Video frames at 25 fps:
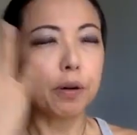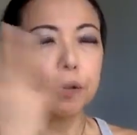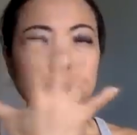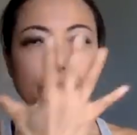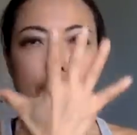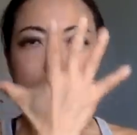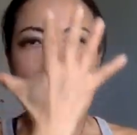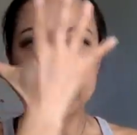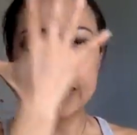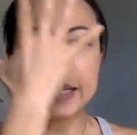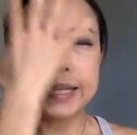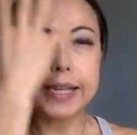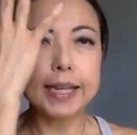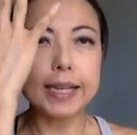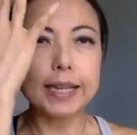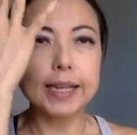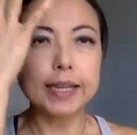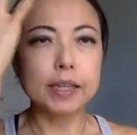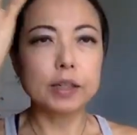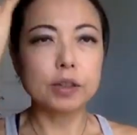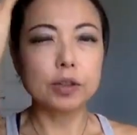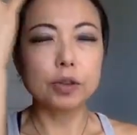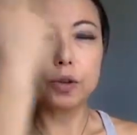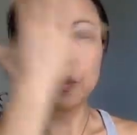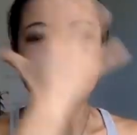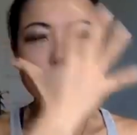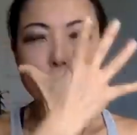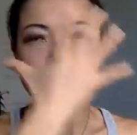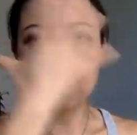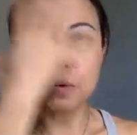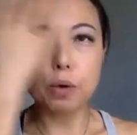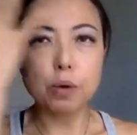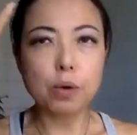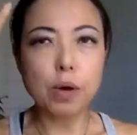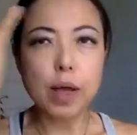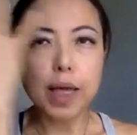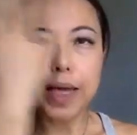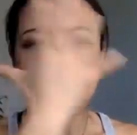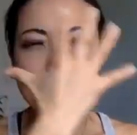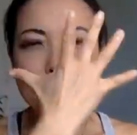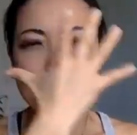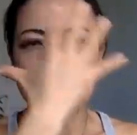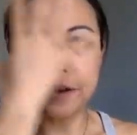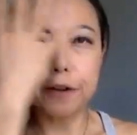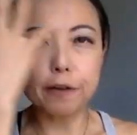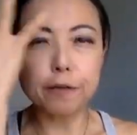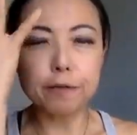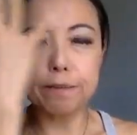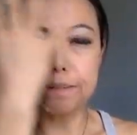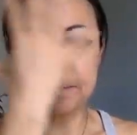perfectly normal
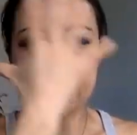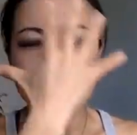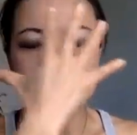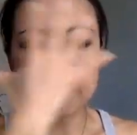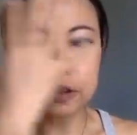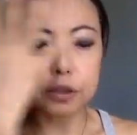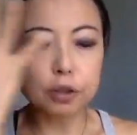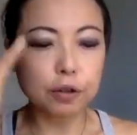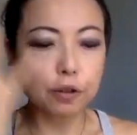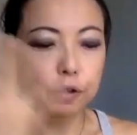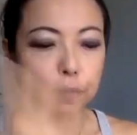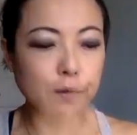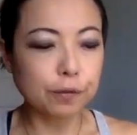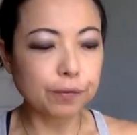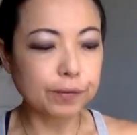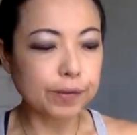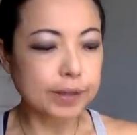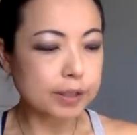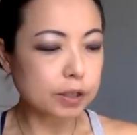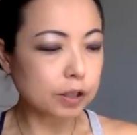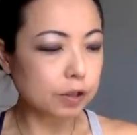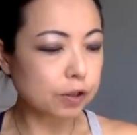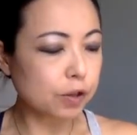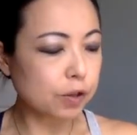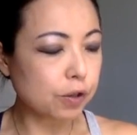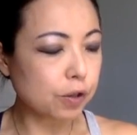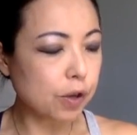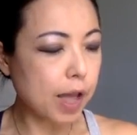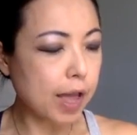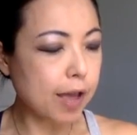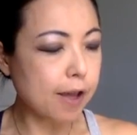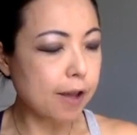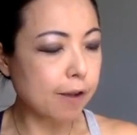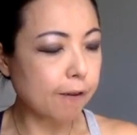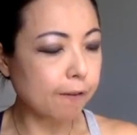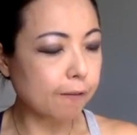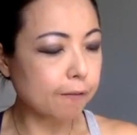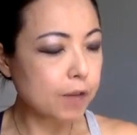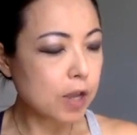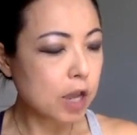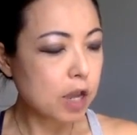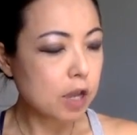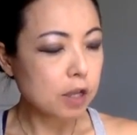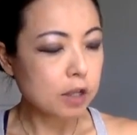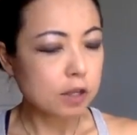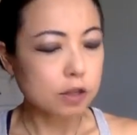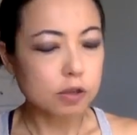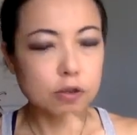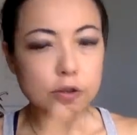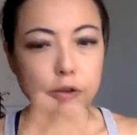health, mental, physical health,
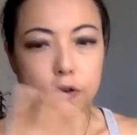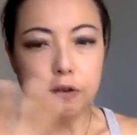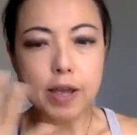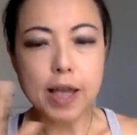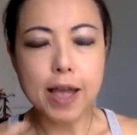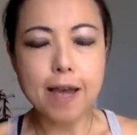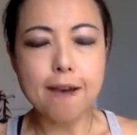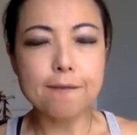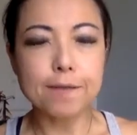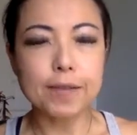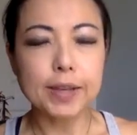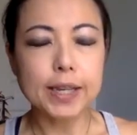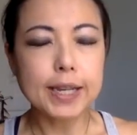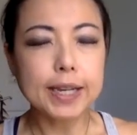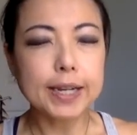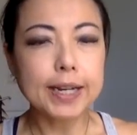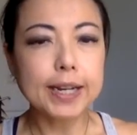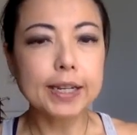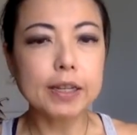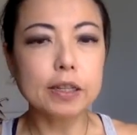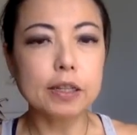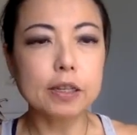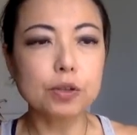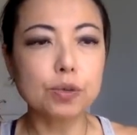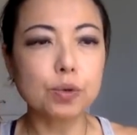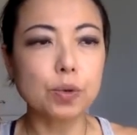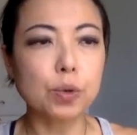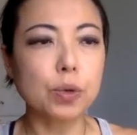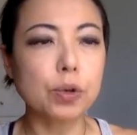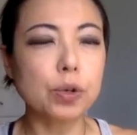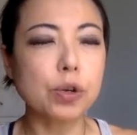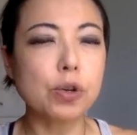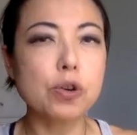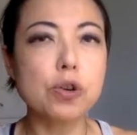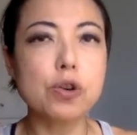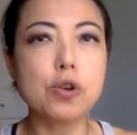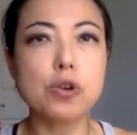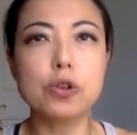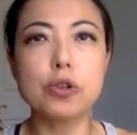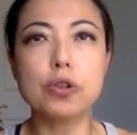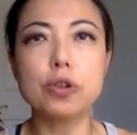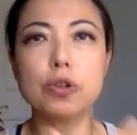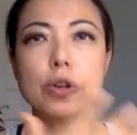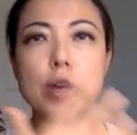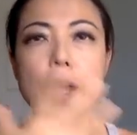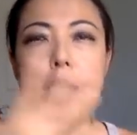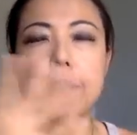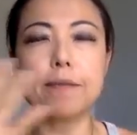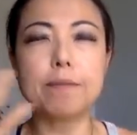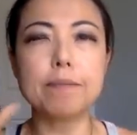don't have eating disorder,
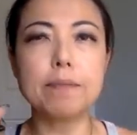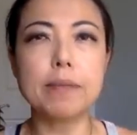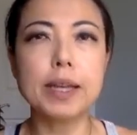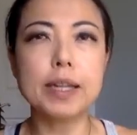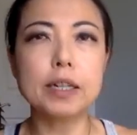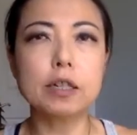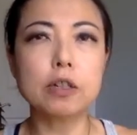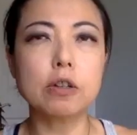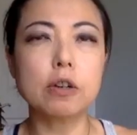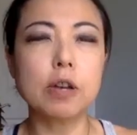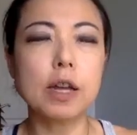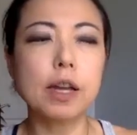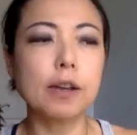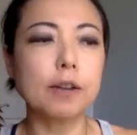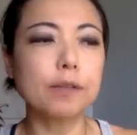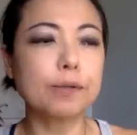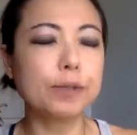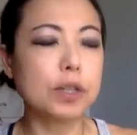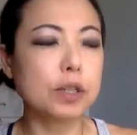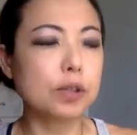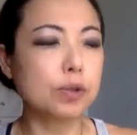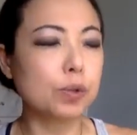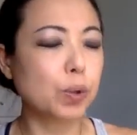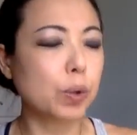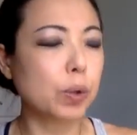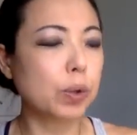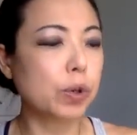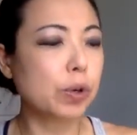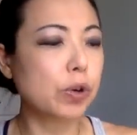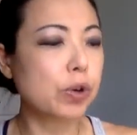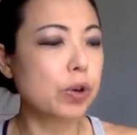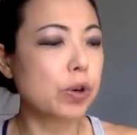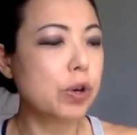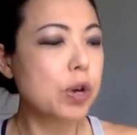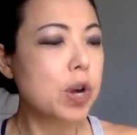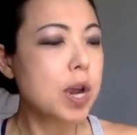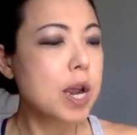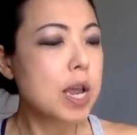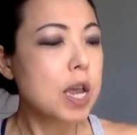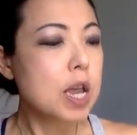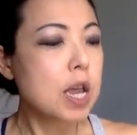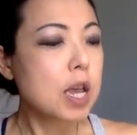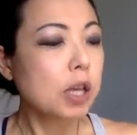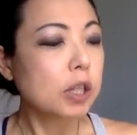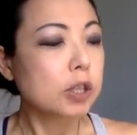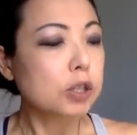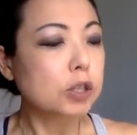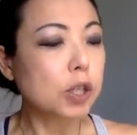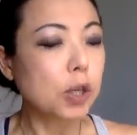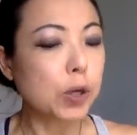don't have mental health disorder.
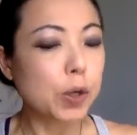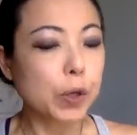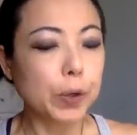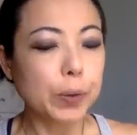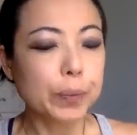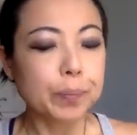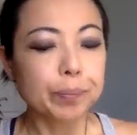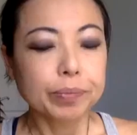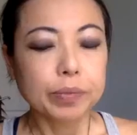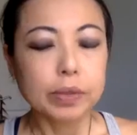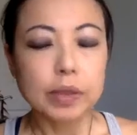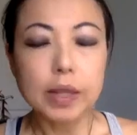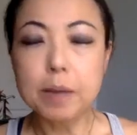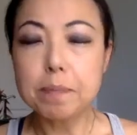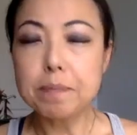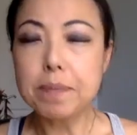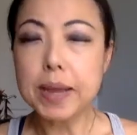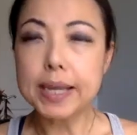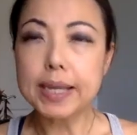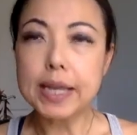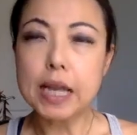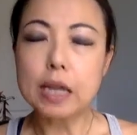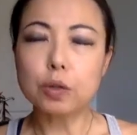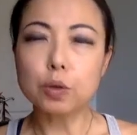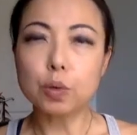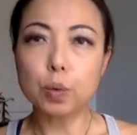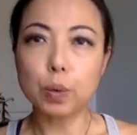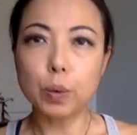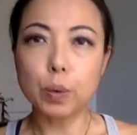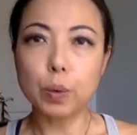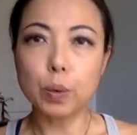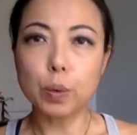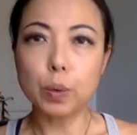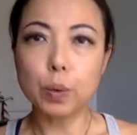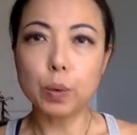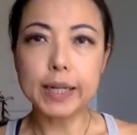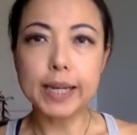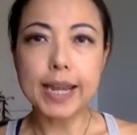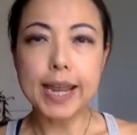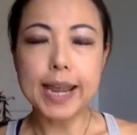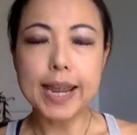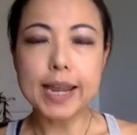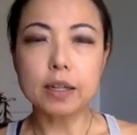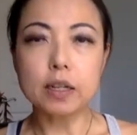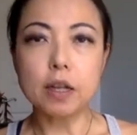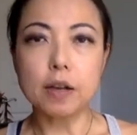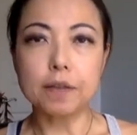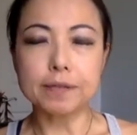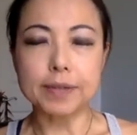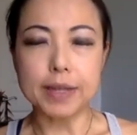So they pick out
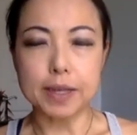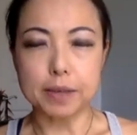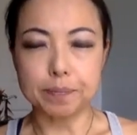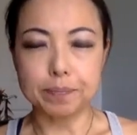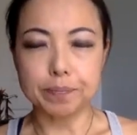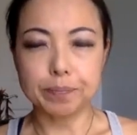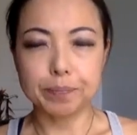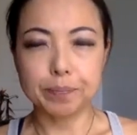28 of them.